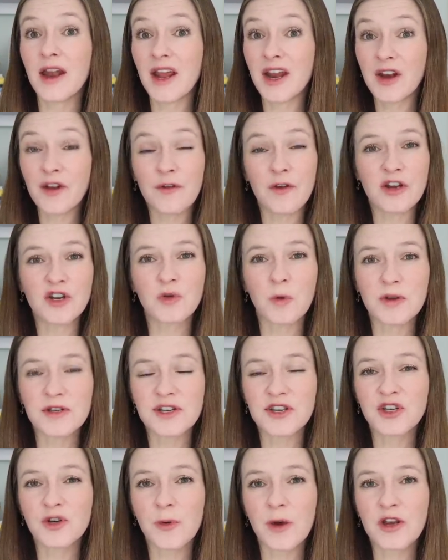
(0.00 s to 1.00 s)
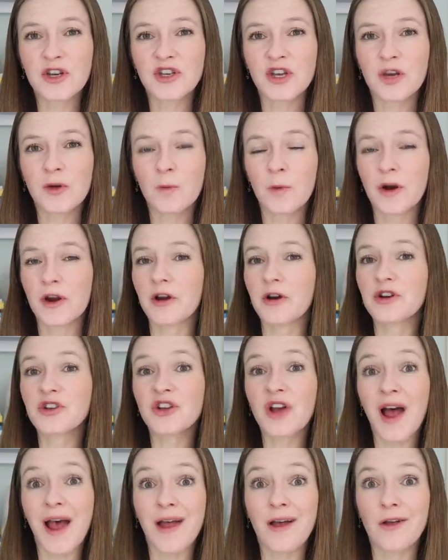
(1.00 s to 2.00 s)
individual situation where your
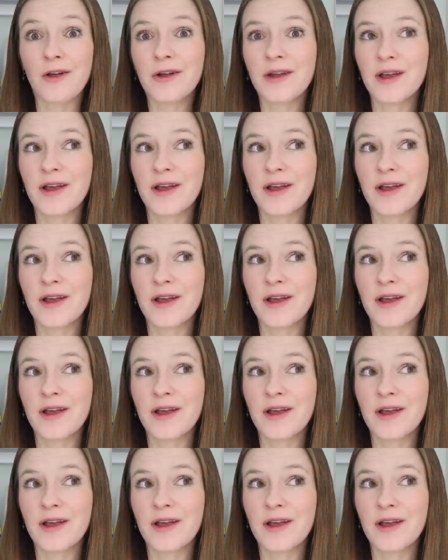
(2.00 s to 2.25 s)
child